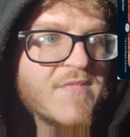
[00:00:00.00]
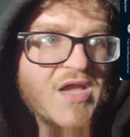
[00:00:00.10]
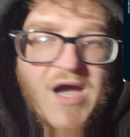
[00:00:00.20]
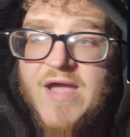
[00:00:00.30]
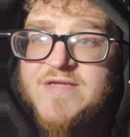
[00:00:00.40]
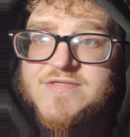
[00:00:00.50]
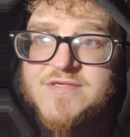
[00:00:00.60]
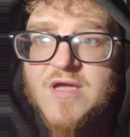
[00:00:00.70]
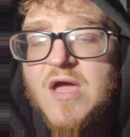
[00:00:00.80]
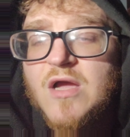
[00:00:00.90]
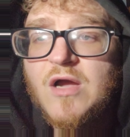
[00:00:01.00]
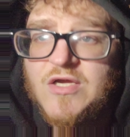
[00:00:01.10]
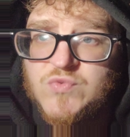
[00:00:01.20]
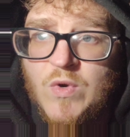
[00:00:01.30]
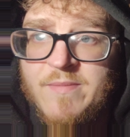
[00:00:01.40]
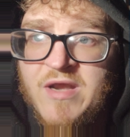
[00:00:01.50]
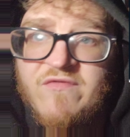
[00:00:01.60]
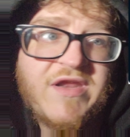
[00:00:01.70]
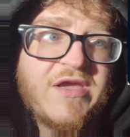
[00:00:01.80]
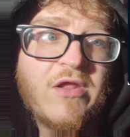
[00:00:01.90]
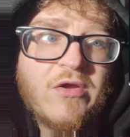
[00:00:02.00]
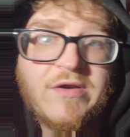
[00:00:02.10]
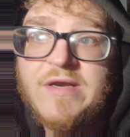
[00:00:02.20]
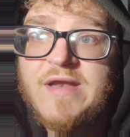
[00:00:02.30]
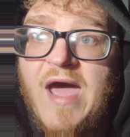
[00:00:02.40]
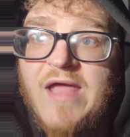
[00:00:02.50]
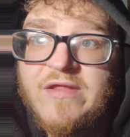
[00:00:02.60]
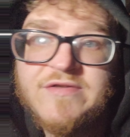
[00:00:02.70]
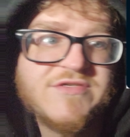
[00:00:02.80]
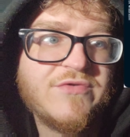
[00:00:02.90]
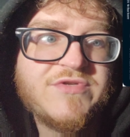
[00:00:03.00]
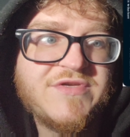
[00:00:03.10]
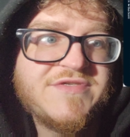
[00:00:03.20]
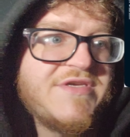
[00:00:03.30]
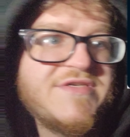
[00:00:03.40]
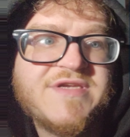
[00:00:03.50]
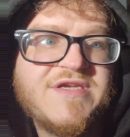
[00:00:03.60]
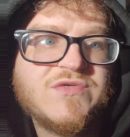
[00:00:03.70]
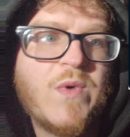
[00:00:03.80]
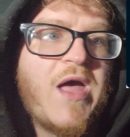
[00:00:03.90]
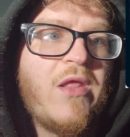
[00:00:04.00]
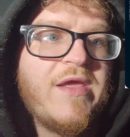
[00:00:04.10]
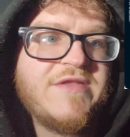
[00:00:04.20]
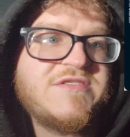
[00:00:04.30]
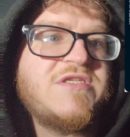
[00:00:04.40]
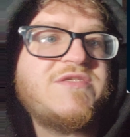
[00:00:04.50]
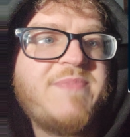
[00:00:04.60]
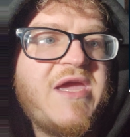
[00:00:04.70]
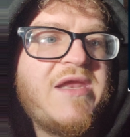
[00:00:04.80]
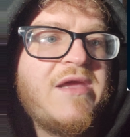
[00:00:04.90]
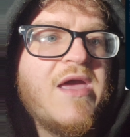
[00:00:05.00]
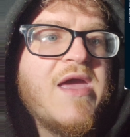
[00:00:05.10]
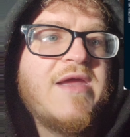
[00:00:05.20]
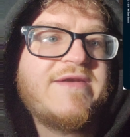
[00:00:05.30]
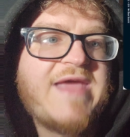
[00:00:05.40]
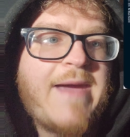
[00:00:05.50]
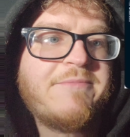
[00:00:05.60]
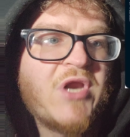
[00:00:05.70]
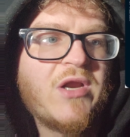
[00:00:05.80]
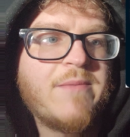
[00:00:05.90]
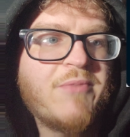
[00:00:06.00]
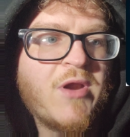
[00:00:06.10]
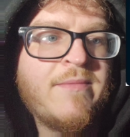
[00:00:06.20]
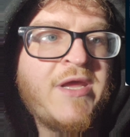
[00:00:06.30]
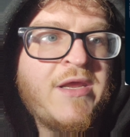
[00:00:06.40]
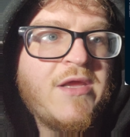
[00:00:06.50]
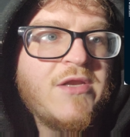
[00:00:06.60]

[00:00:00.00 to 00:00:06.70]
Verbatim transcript: Ice Cost one mana of any color and an island, so T C C as well. Instant speed. Tap target permanent.